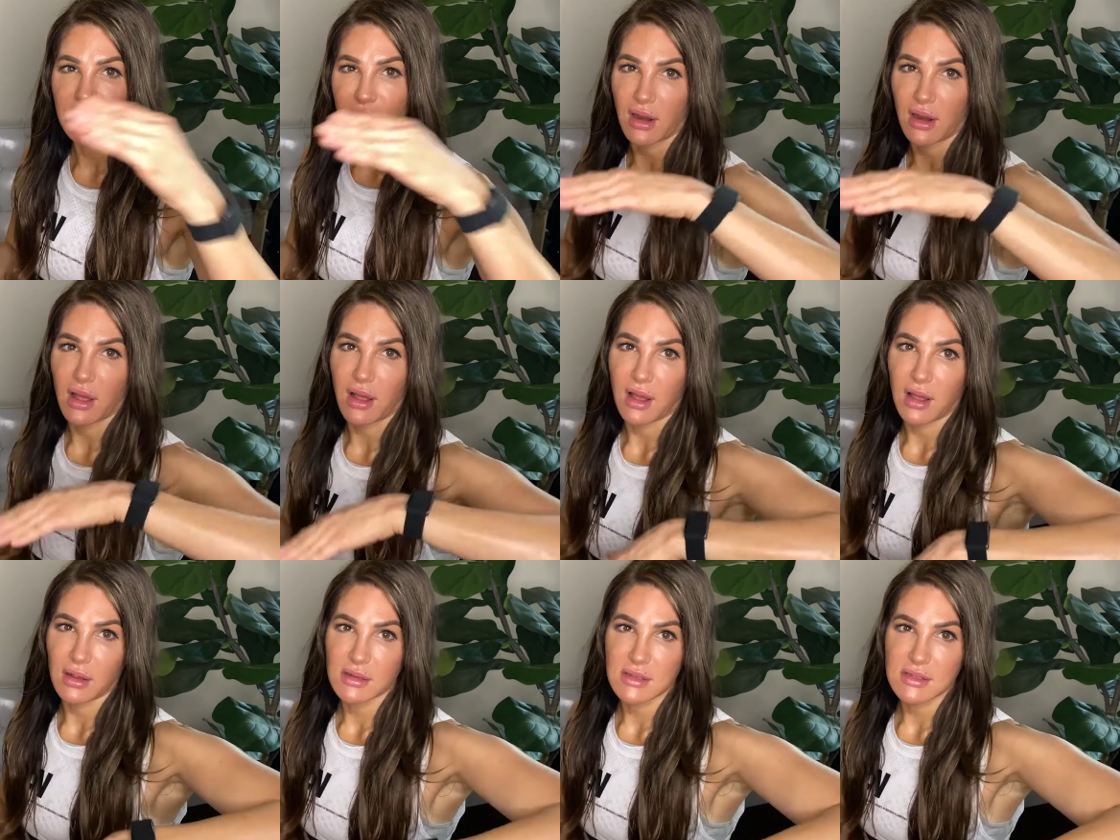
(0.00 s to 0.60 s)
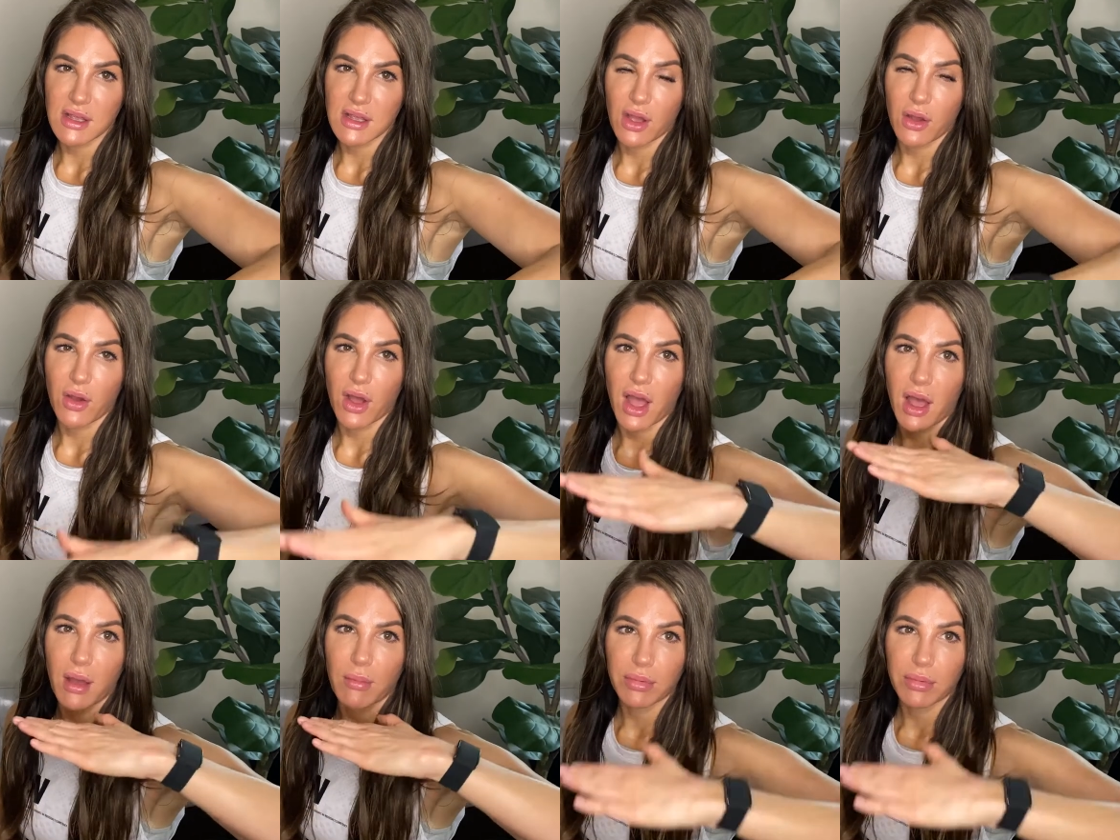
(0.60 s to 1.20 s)
And I'll also
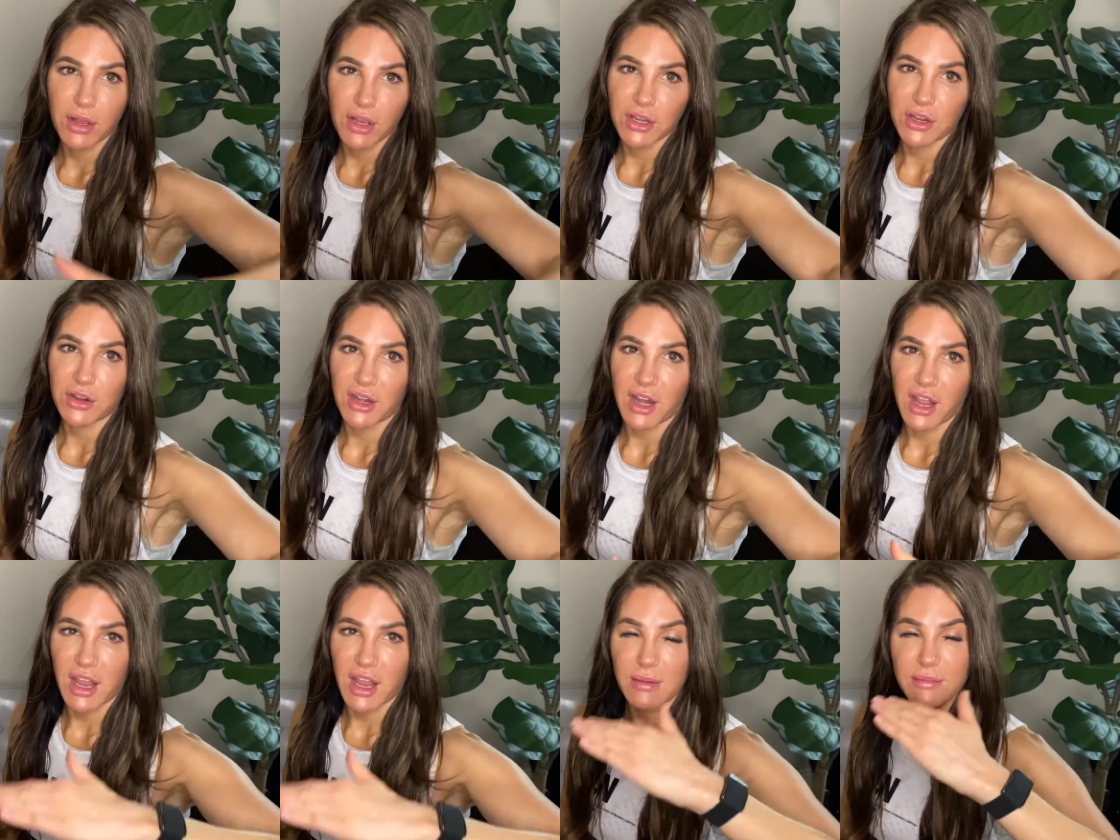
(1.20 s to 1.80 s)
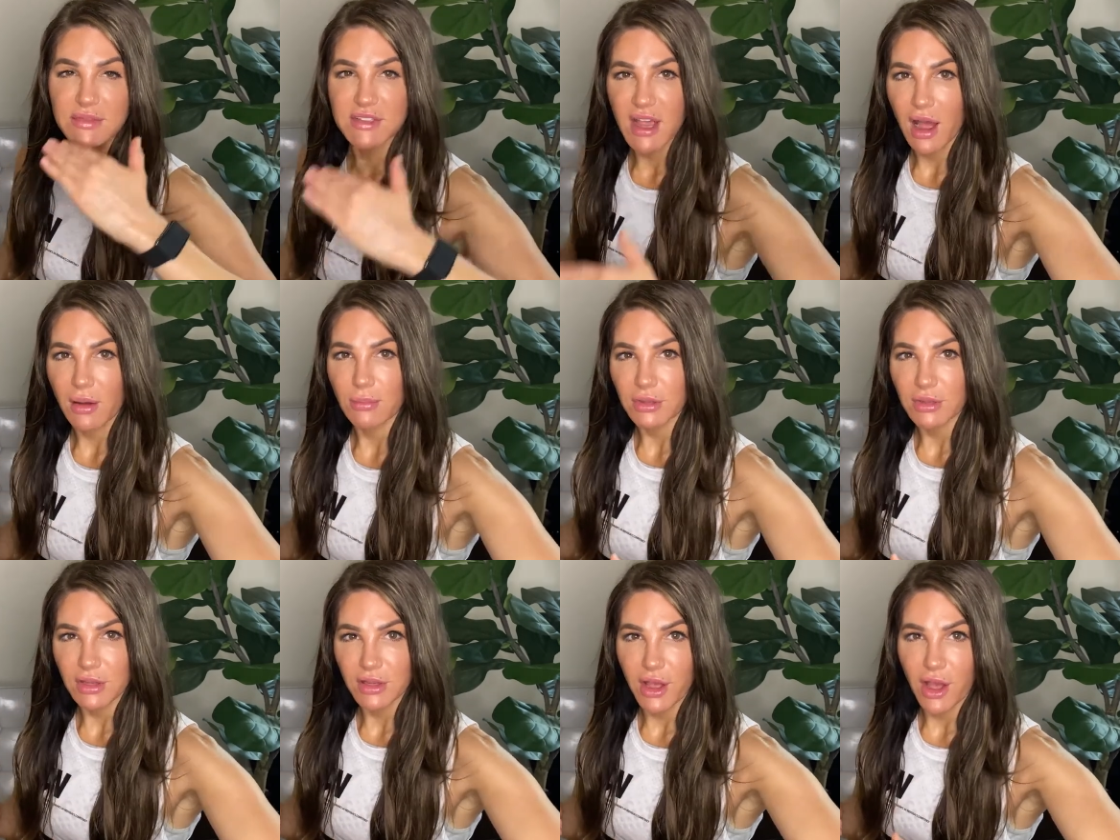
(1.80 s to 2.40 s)
um, put your name down
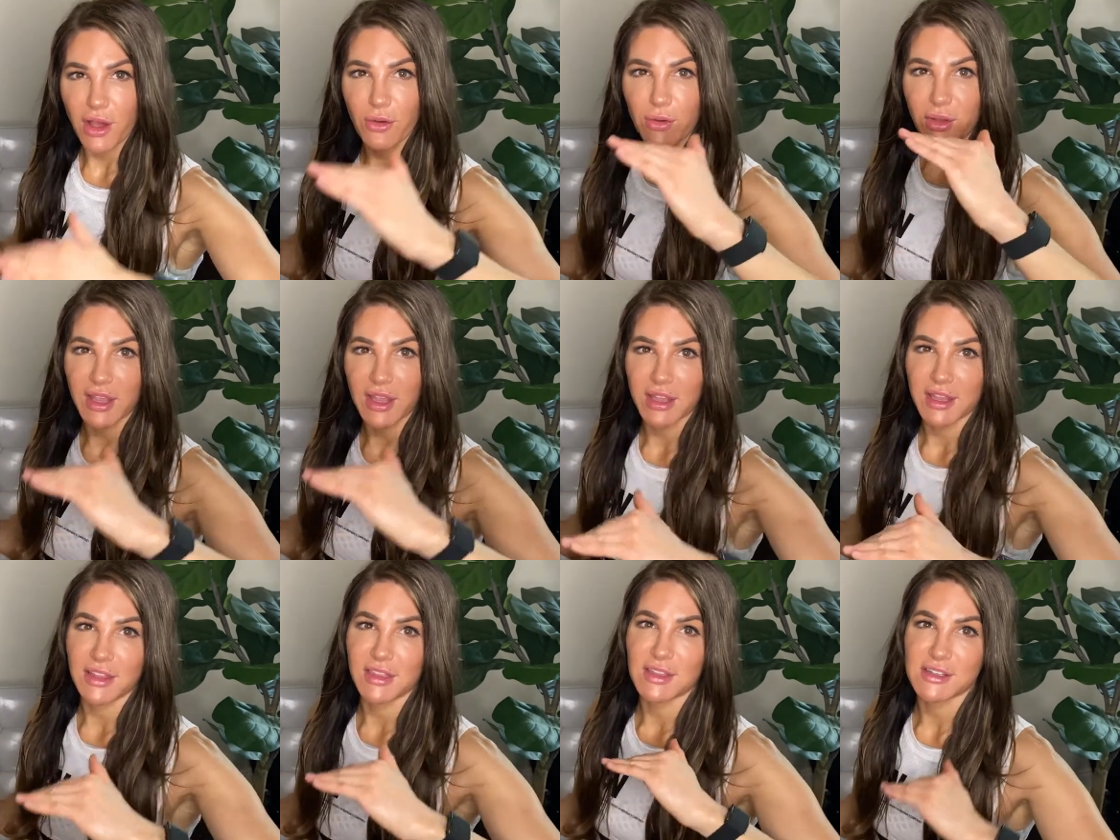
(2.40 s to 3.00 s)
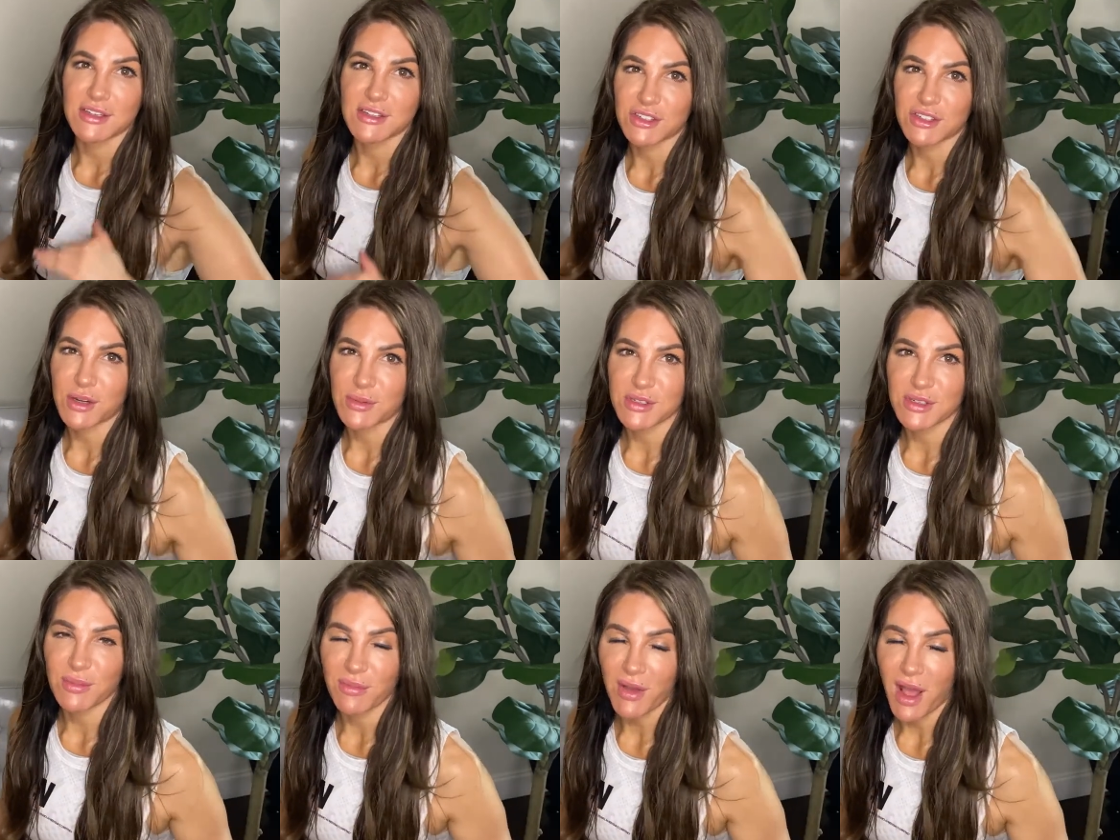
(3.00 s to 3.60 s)
below in the
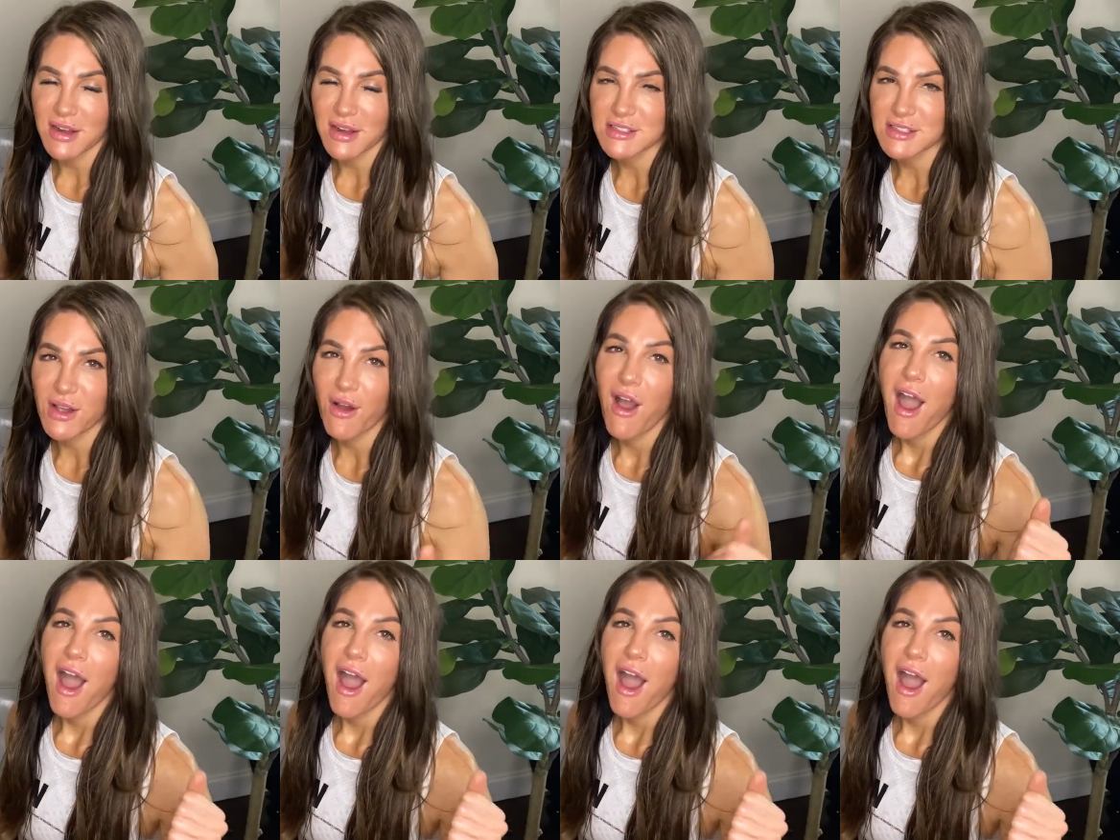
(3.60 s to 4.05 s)
description box. So